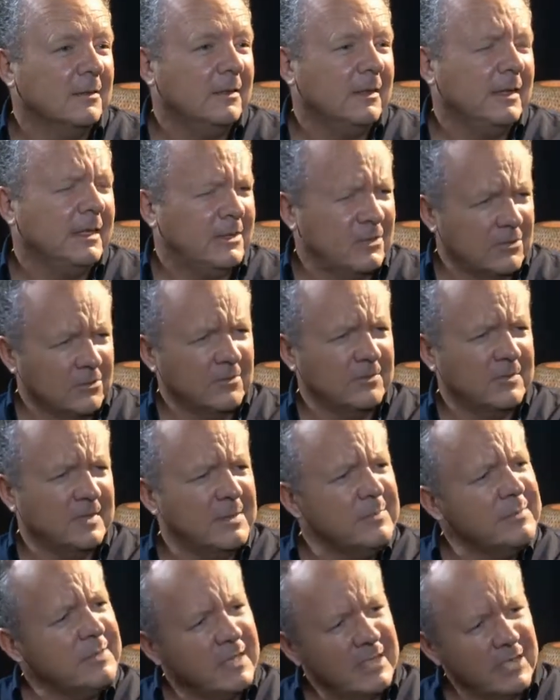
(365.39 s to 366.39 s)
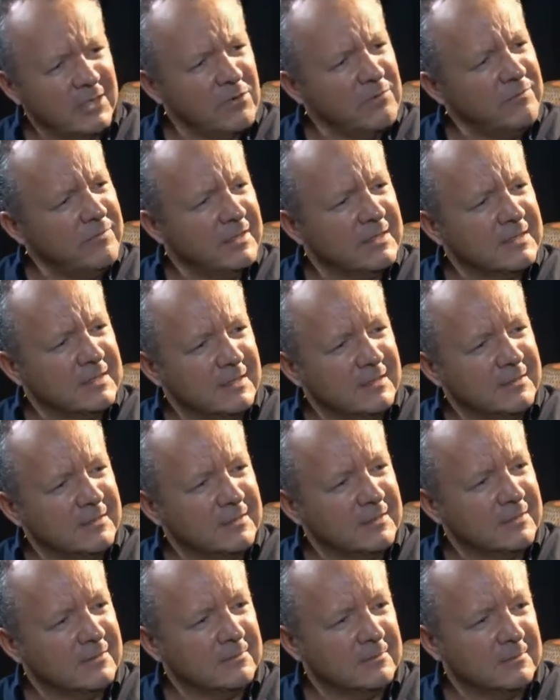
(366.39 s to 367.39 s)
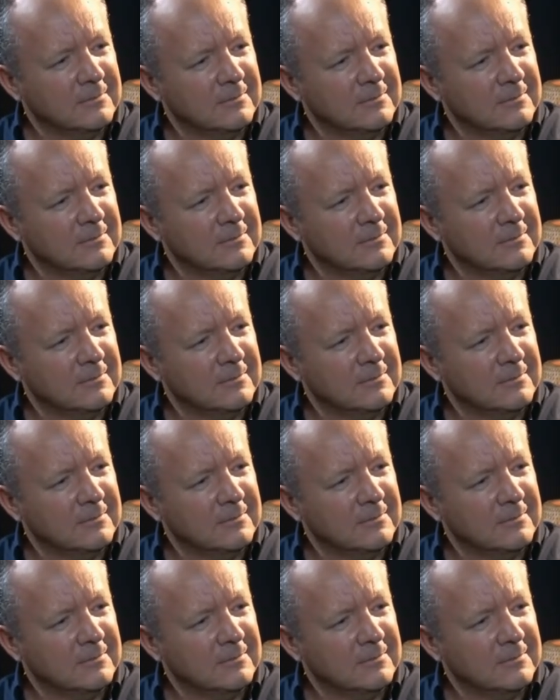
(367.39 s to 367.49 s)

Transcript: it sort of seems like an obvious thing to do.